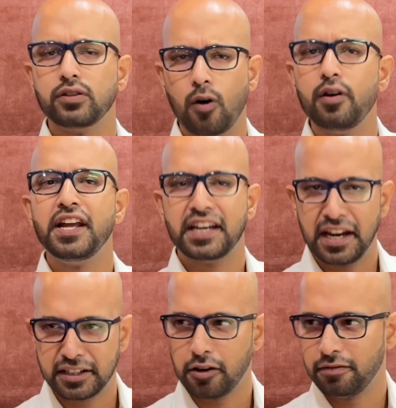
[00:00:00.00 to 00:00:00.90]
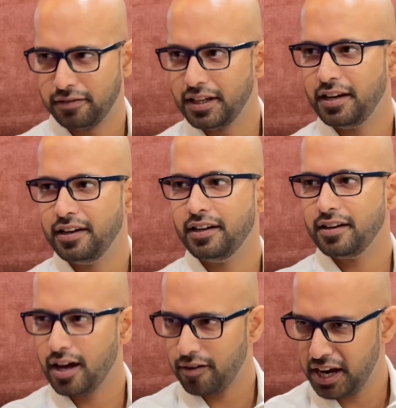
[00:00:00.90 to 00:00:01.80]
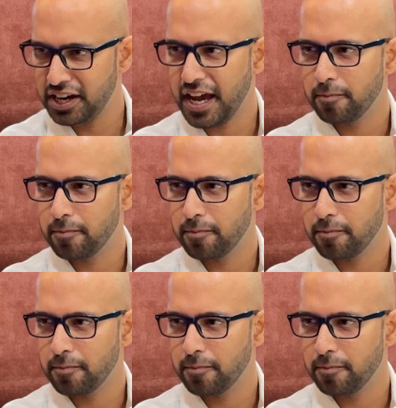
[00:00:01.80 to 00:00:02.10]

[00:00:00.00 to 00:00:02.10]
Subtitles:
already kicked off in India.